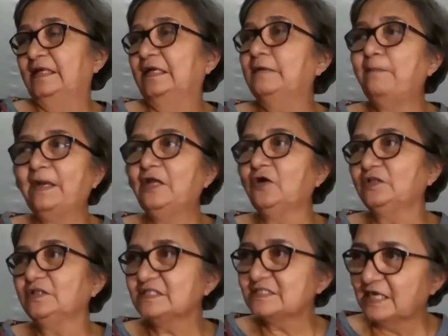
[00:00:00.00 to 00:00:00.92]
Depending
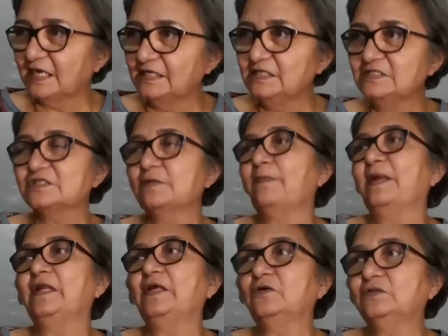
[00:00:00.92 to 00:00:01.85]
on the size,
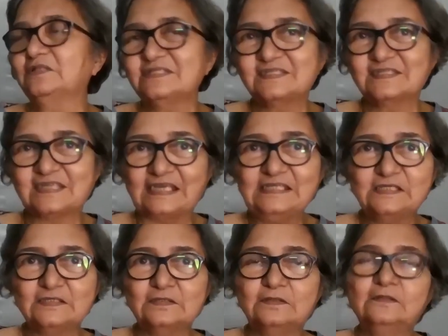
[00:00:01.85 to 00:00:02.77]
depending on the
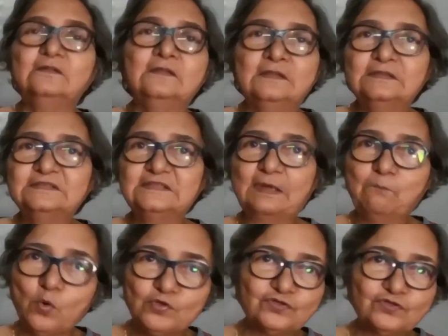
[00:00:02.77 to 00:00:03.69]
site,
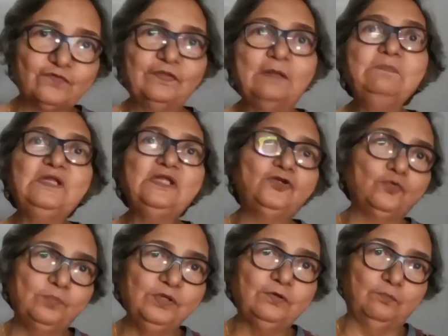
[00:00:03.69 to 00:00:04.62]
most of them need to
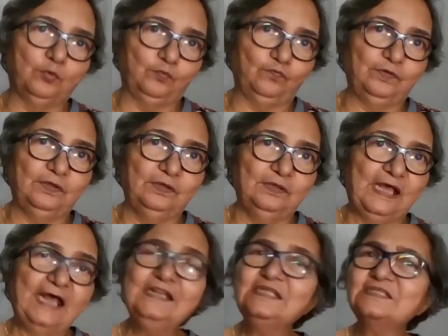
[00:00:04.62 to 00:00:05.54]
be removed.
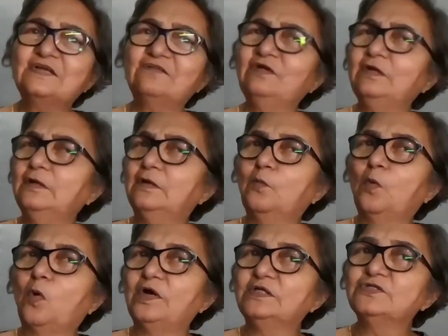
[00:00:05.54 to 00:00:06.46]
And these are very
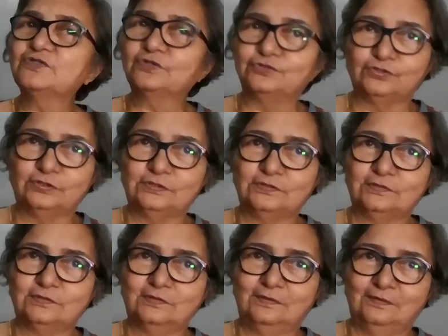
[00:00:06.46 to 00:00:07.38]
rewarding
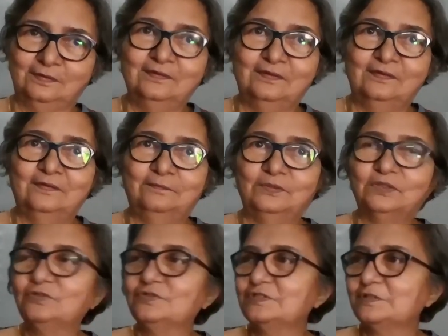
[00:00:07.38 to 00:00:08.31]
surgeries
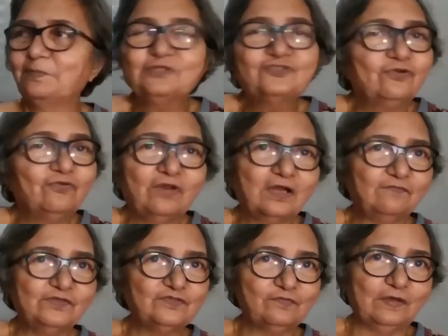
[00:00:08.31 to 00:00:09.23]
because the patient
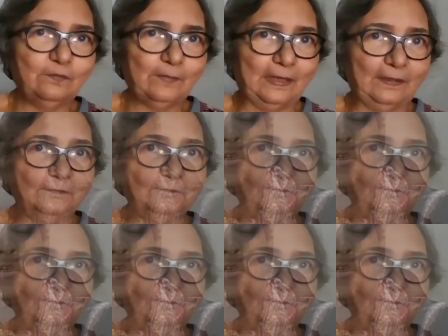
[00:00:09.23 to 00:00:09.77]
recovers very well.